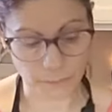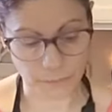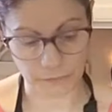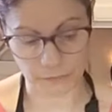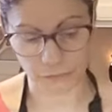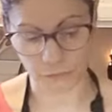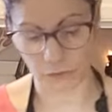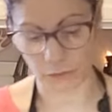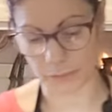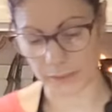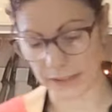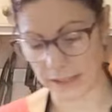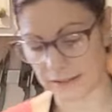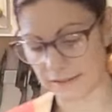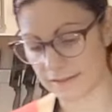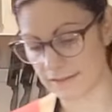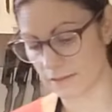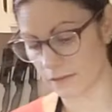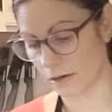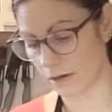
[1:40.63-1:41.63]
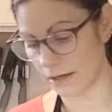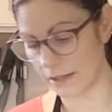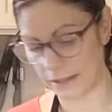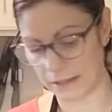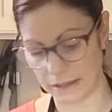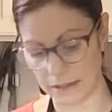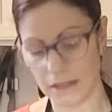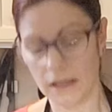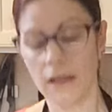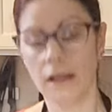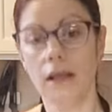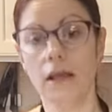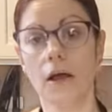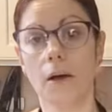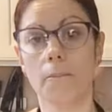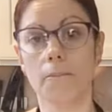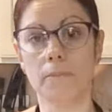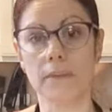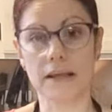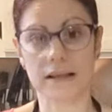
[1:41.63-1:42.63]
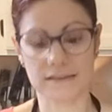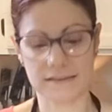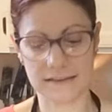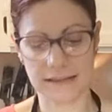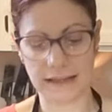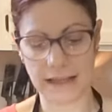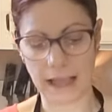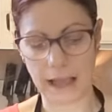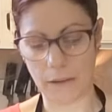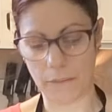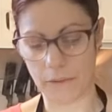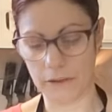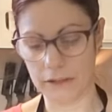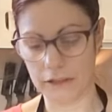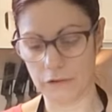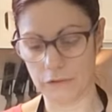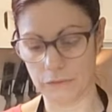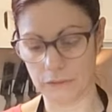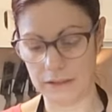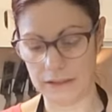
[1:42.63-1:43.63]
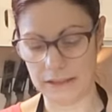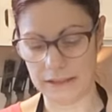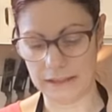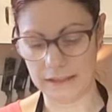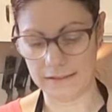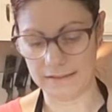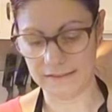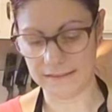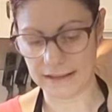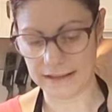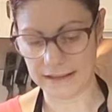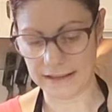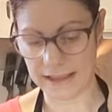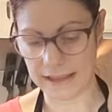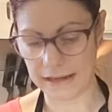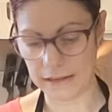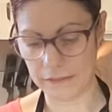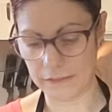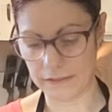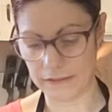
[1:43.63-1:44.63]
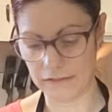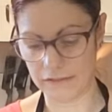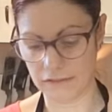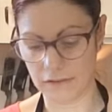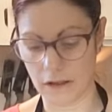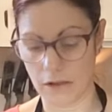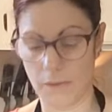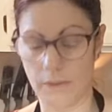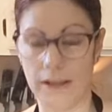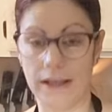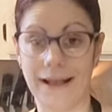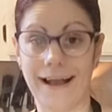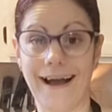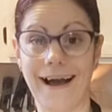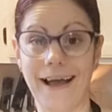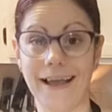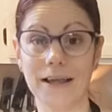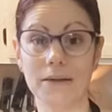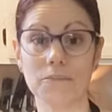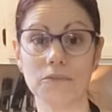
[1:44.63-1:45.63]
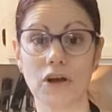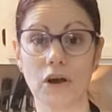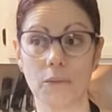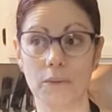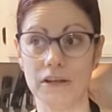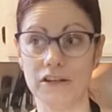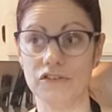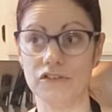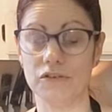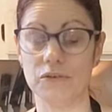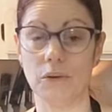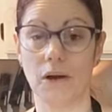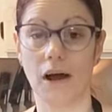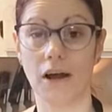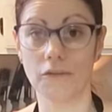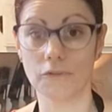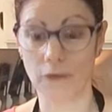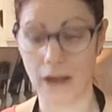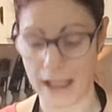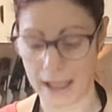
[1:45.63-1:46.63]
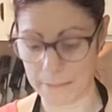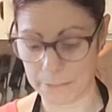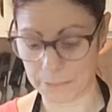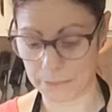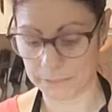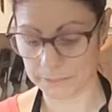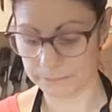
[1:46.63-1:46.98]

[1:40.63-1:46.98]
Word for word: before we get started mixing our ingredients and getting things going, I am going to unwrap